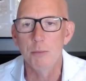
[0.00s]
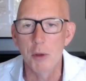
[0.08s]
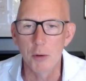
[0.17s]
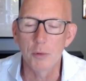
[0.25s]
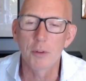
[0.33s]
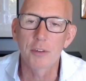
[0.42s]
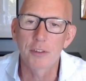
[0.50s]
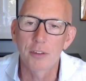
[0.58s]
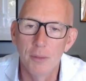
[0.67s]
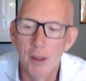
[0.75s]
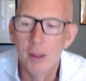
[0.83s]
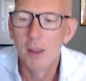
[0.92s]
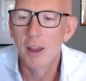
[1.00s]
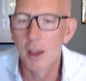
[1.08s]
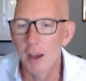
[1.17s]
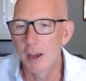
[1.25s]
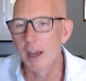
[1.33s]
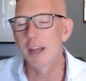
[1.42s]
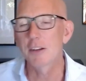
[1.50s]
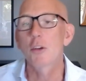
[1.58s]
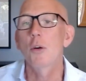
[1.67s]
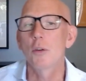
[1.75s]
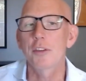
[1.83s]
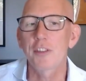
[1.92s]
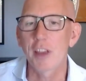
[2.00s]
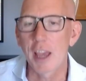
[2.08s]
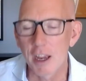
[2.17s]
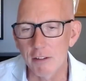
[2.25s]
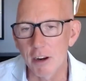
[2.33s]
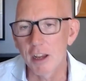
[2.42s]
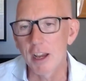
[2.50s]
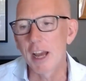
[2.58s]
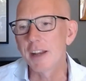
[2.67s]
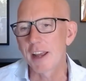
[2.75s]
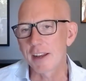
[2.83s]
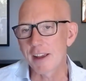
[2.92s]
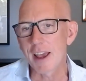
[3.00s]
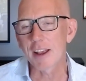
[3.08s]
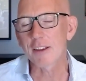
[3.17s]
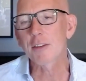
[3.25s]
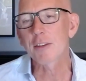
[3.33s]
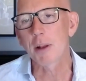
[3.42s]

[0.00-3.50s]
MOOCs. And Coursera and edX,